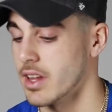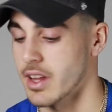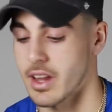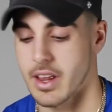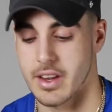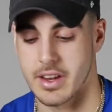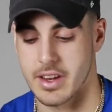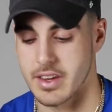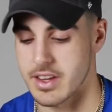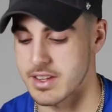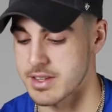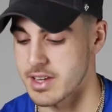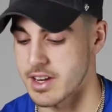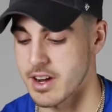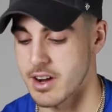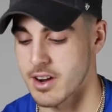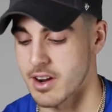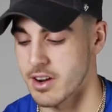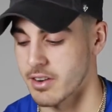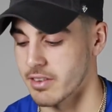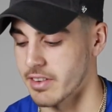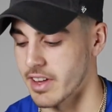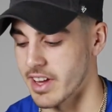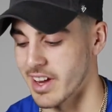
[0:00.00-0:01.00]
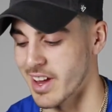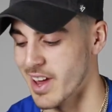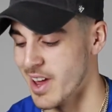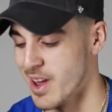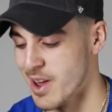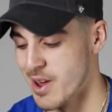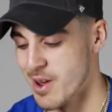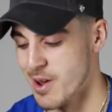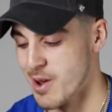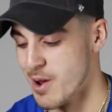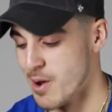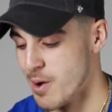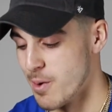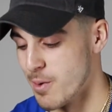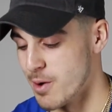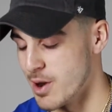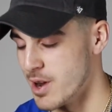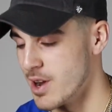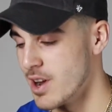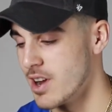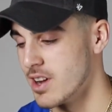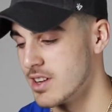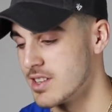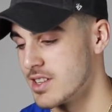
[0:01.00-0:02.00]
at this era. Like we're
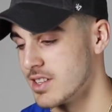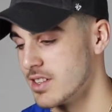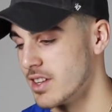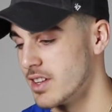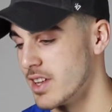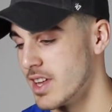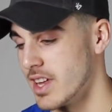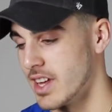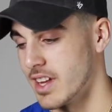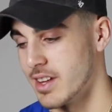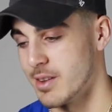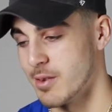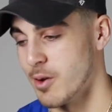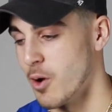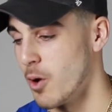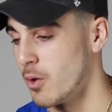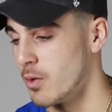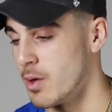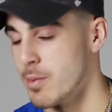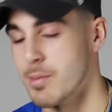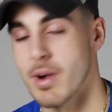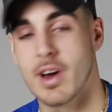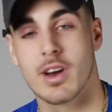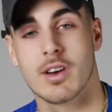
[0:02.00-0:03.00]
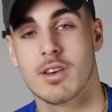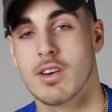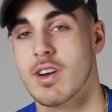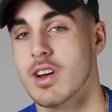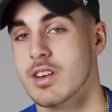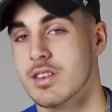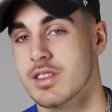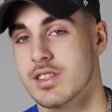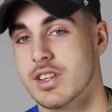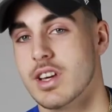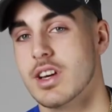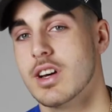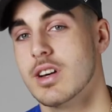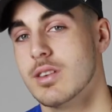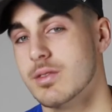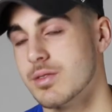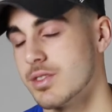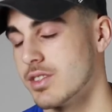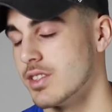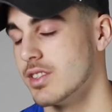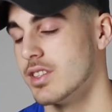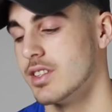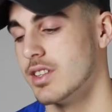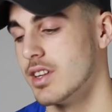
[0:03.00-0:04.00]
here to like only better
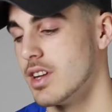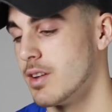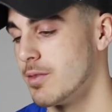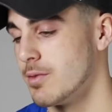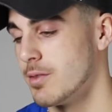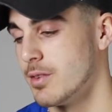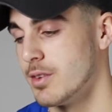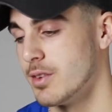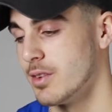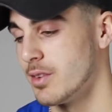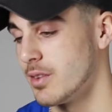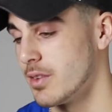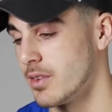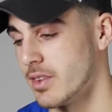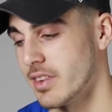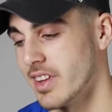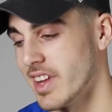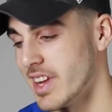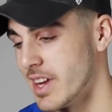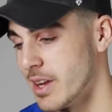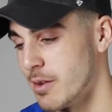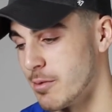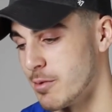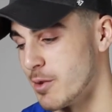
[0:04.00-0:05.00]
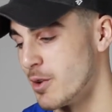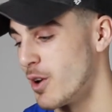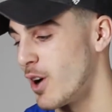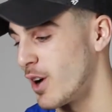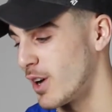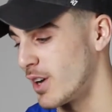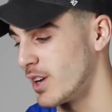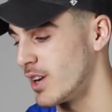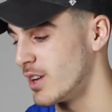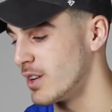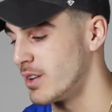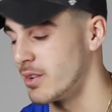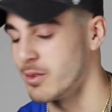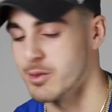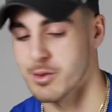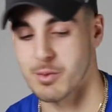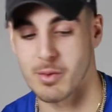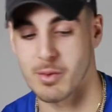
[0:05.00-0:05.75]
ourselves. And if you like, if you're not gonna